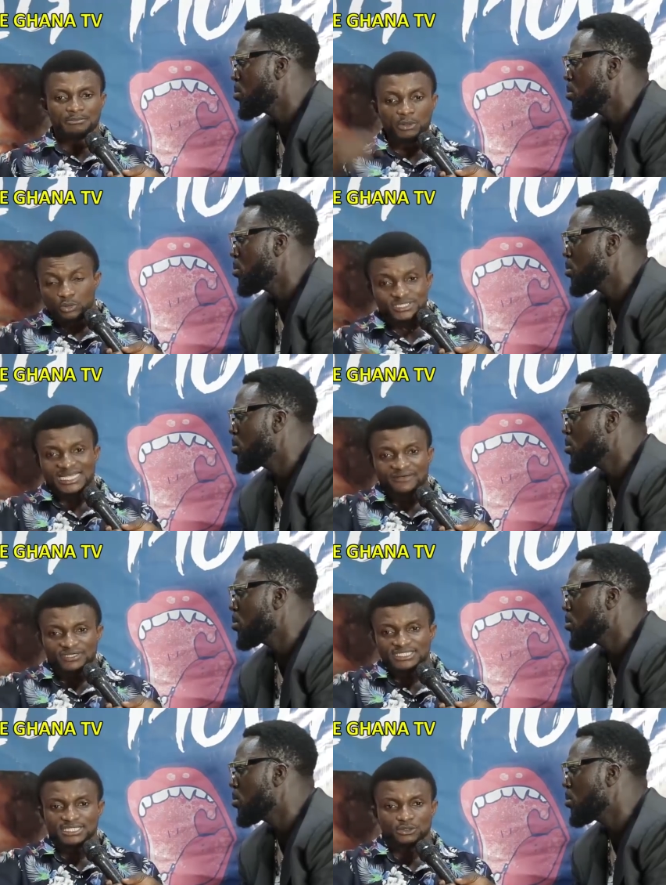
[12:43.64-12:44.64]
Speaker 1: me hu sa
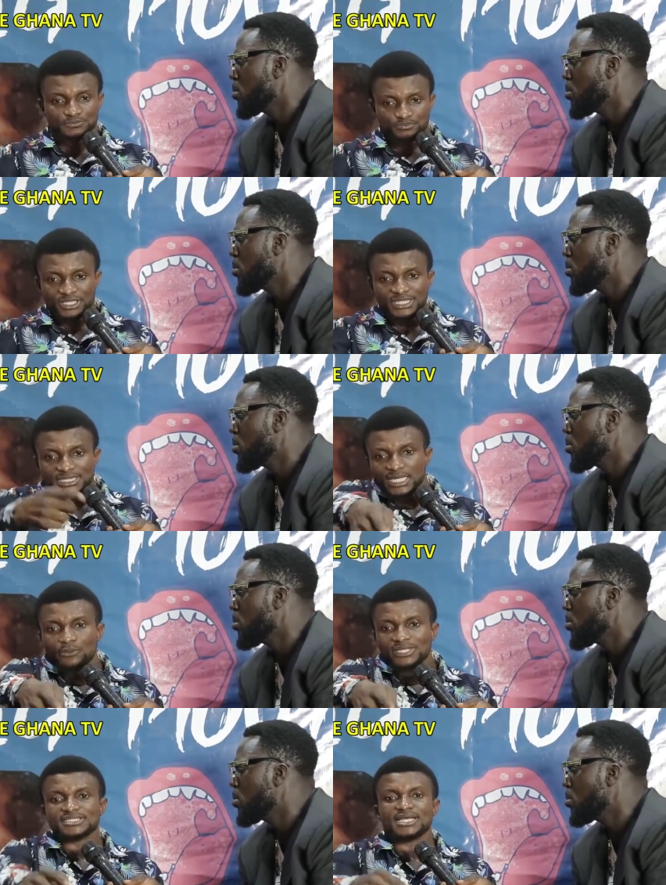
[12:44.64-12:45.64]
vision no ne 3
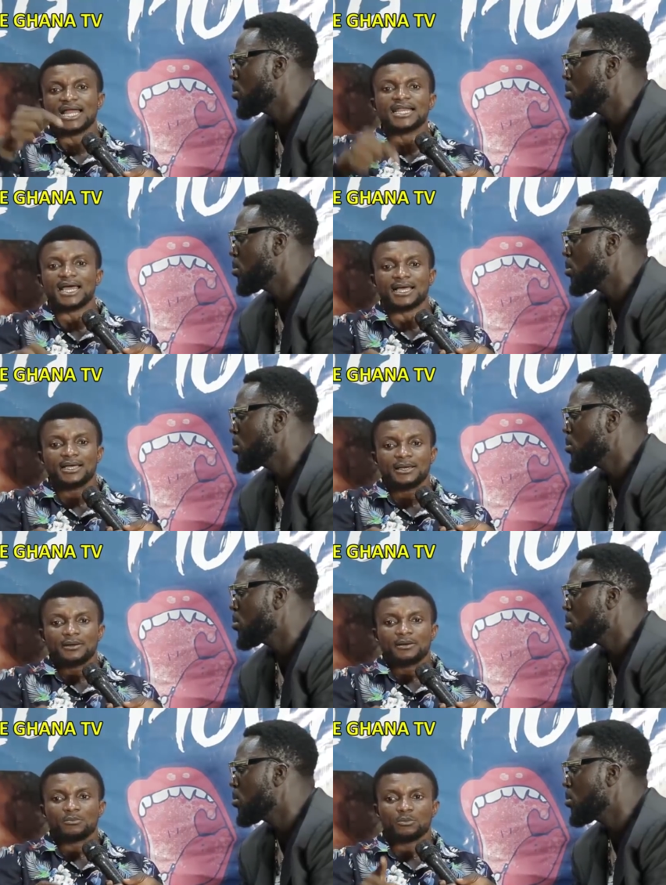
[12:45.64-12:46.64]
weeks ana
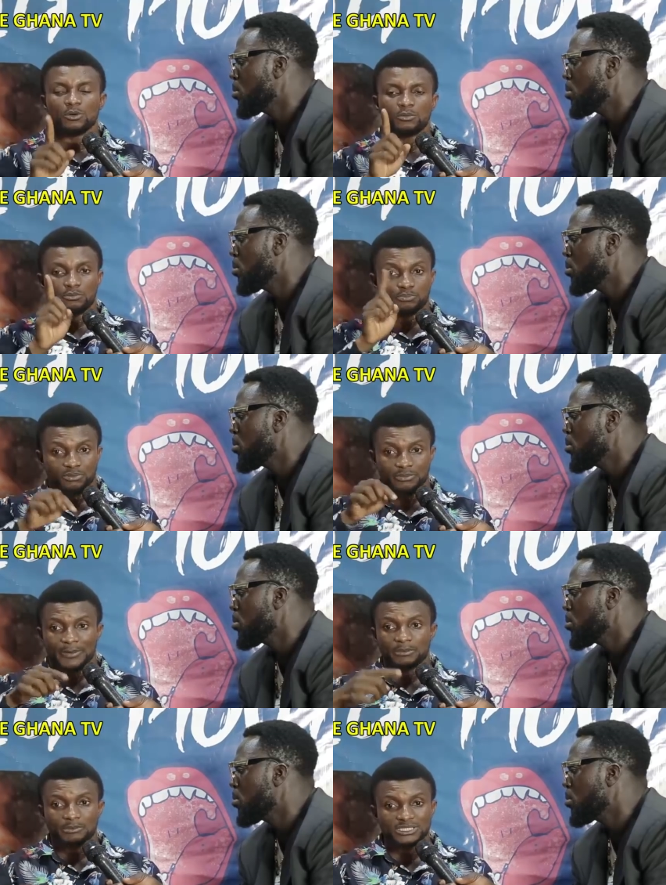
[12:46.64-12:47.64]

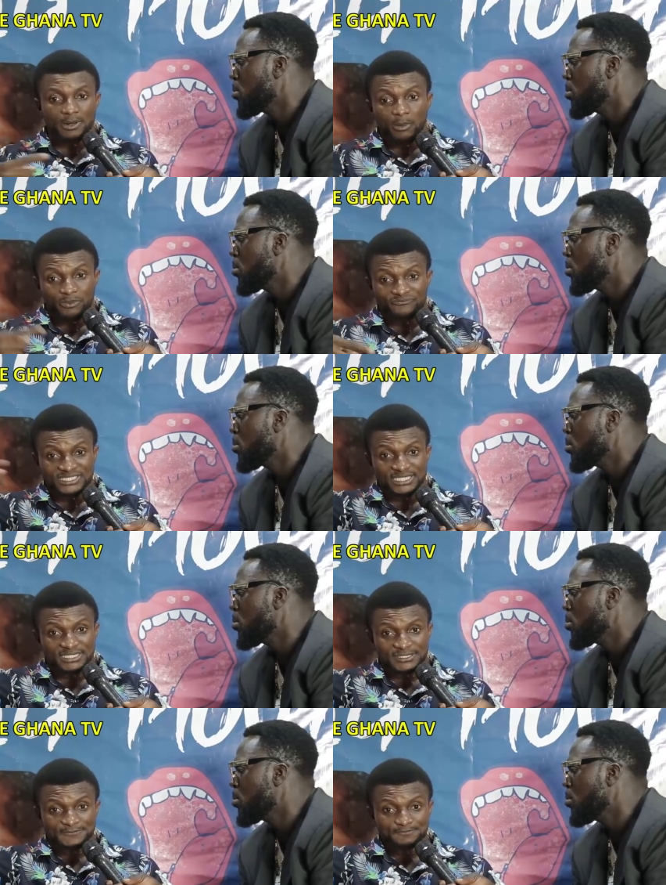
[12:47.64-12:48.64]
make you have a prophet in
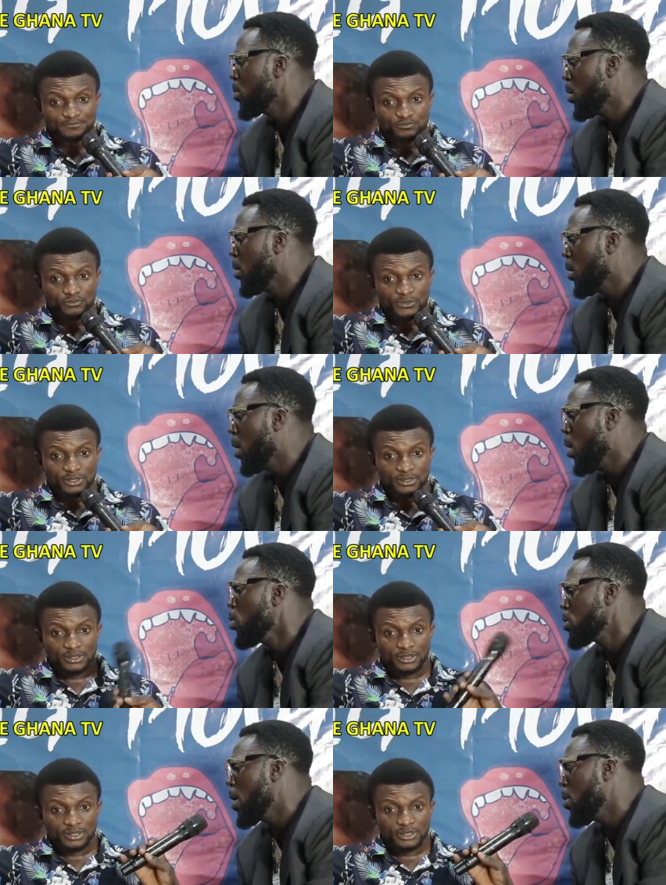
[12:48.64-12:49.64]
the
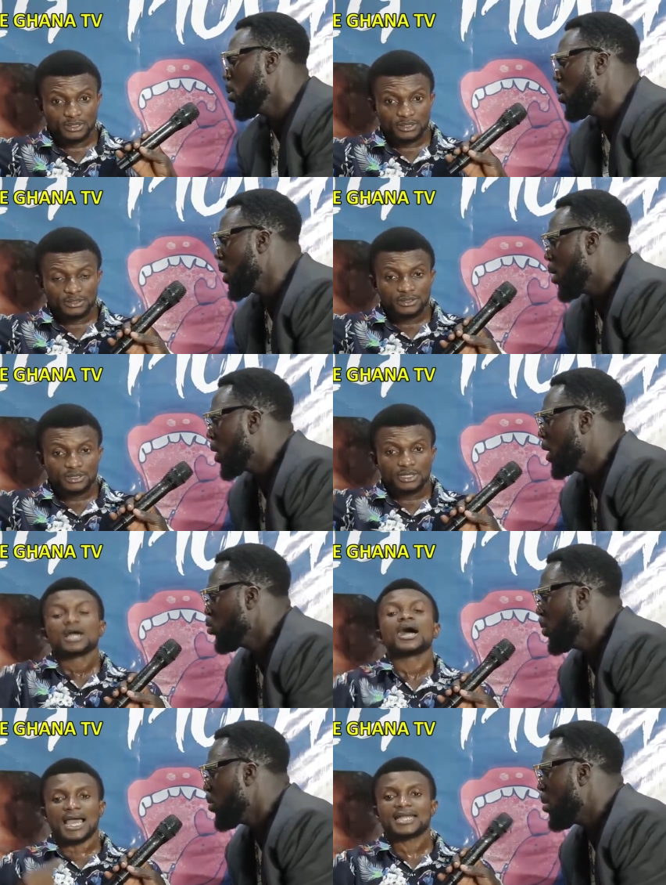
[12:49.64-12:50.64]
oh,
Speaker 2: sir, one
Speaker 1: hour
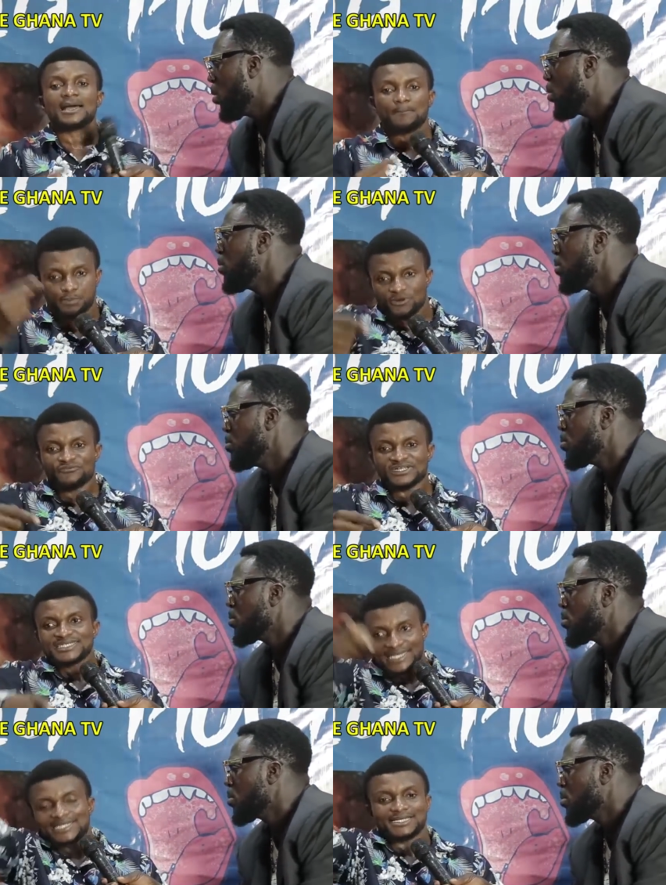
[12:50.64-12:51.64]
contribute to a
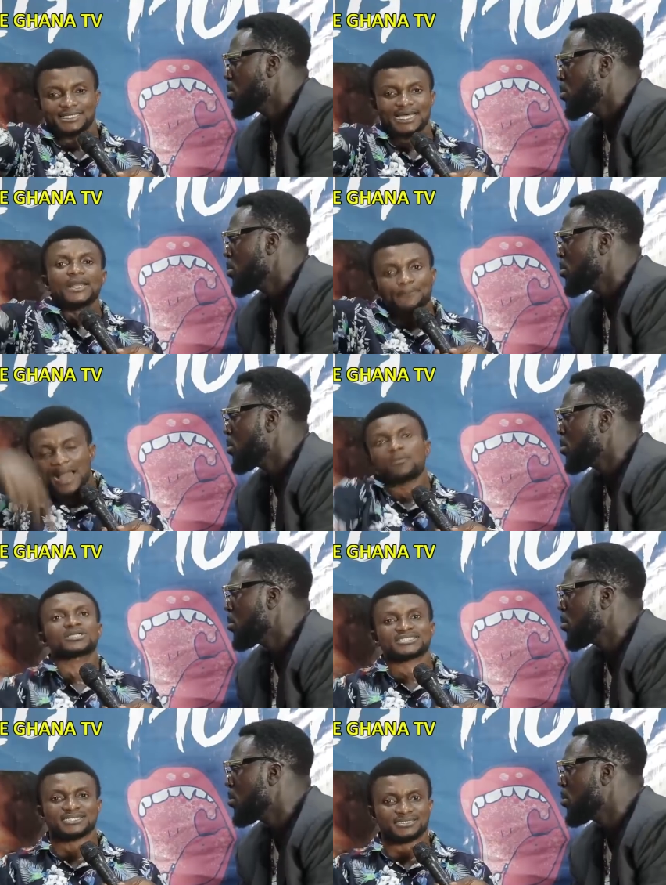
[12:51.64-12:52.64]
prophet eager at the
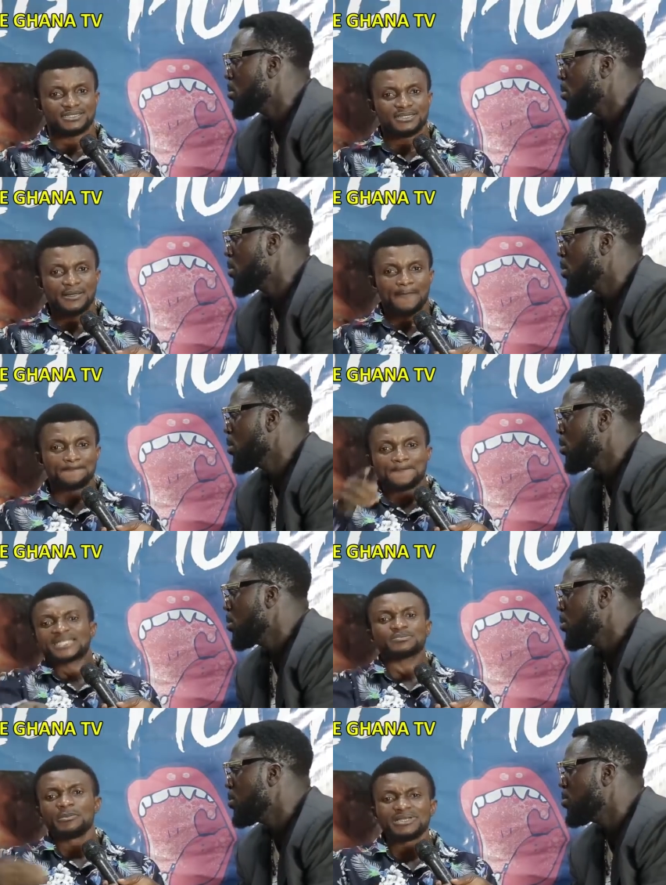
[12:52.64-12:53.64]
barbon thing.
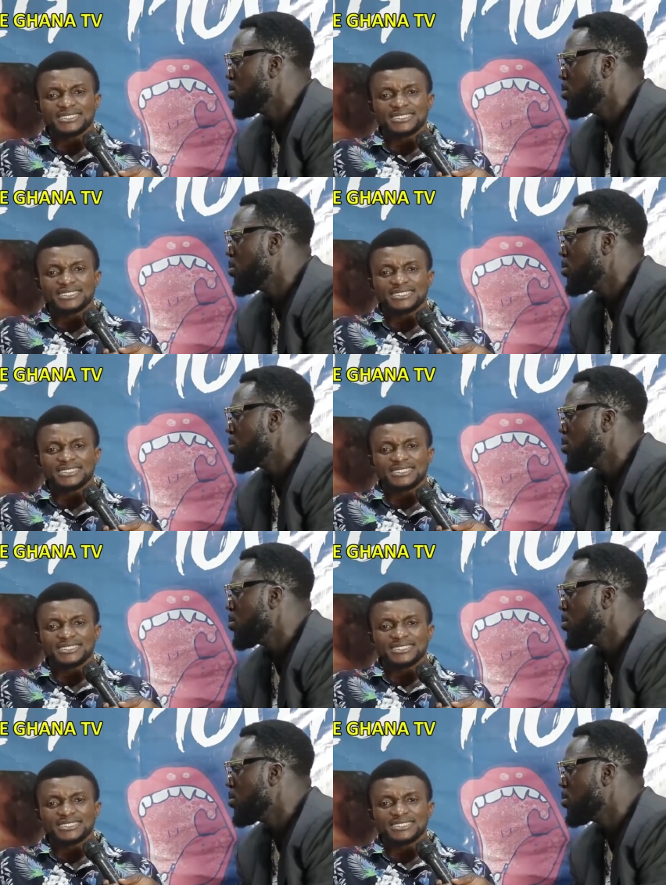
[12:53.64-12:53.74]
But Mimi